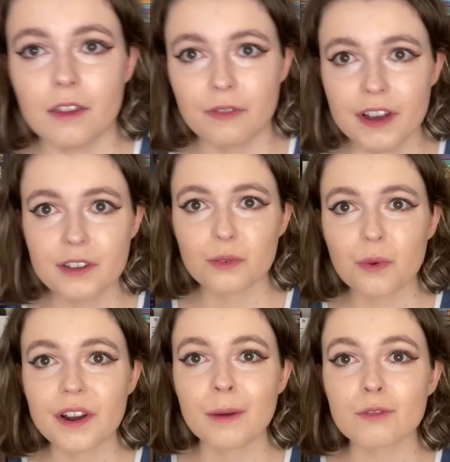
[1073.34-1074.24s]
The first
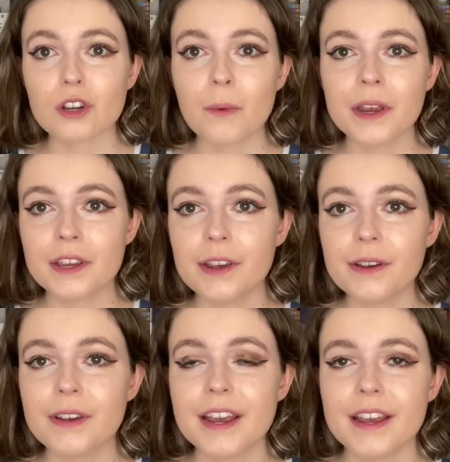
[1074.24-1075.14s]
one I'm showing
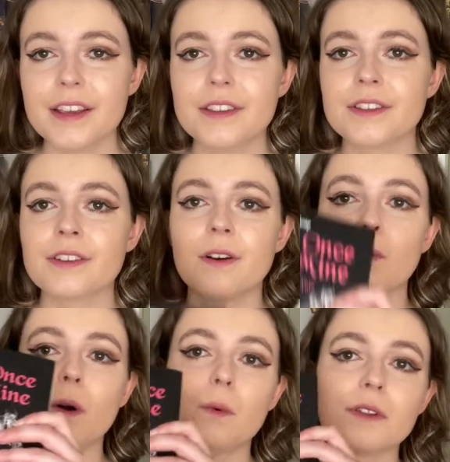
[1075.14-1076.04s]
you is
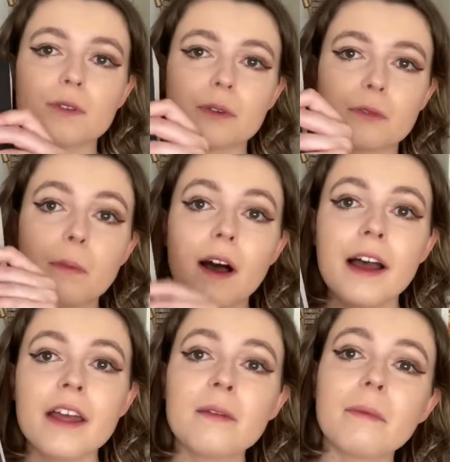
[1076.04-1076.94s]
What Once Was
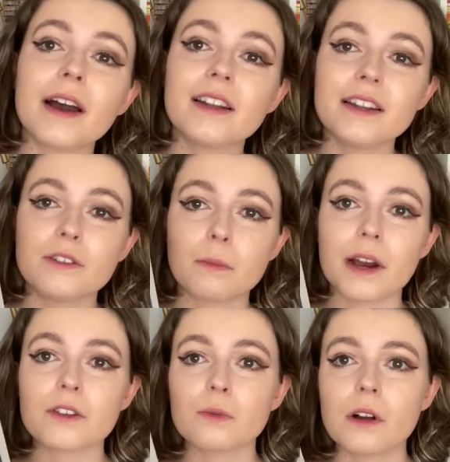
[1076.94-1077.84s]
Mine by Liz
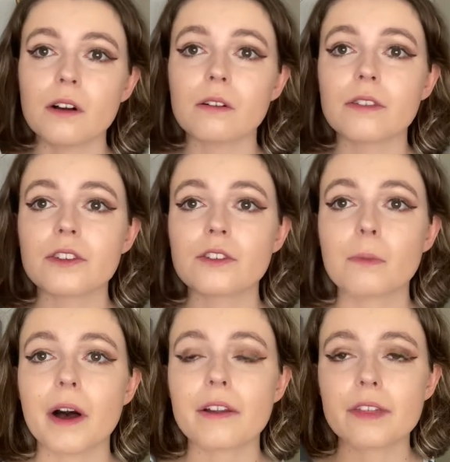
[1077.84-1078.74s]
Braswell. This is
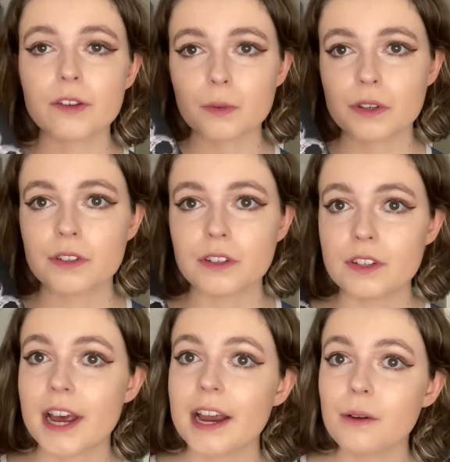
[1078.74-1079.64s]
part of the Twisted
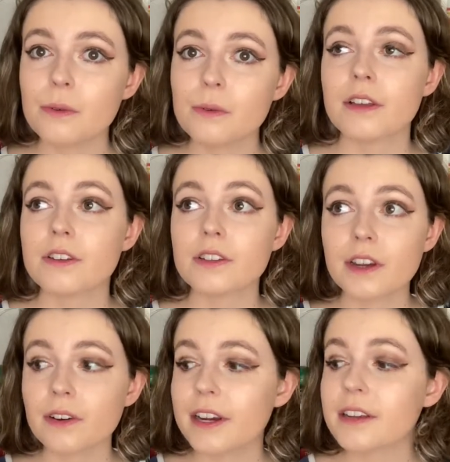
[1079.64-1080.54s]
Tale
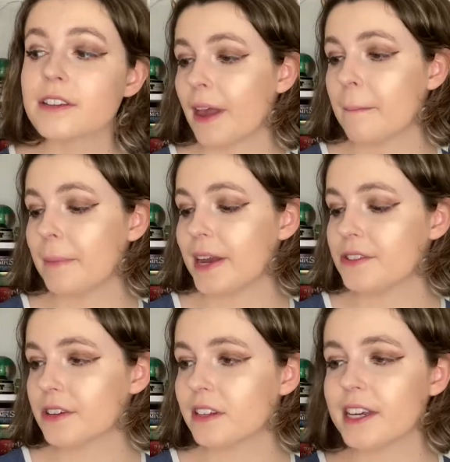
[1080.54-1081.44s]
series and
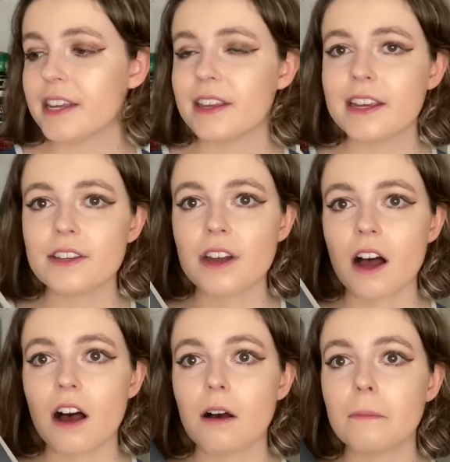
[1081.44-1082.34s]
basically these
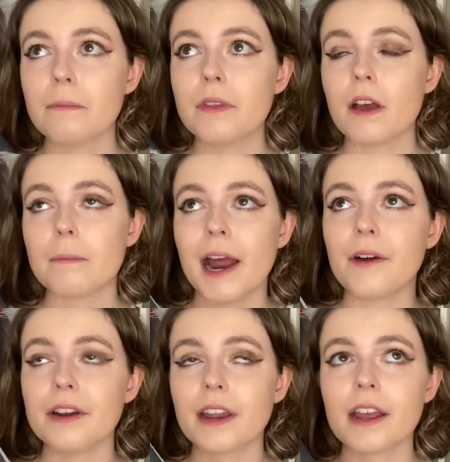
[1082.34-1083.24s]
are
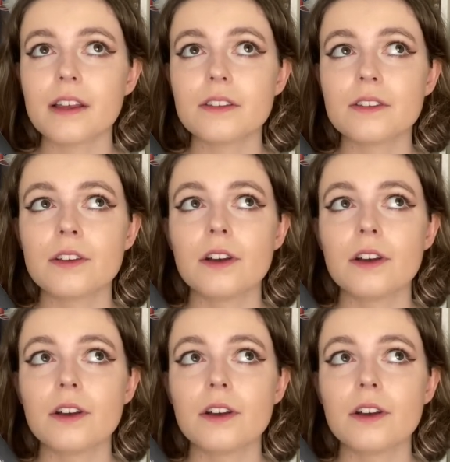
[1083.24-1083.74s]
parodies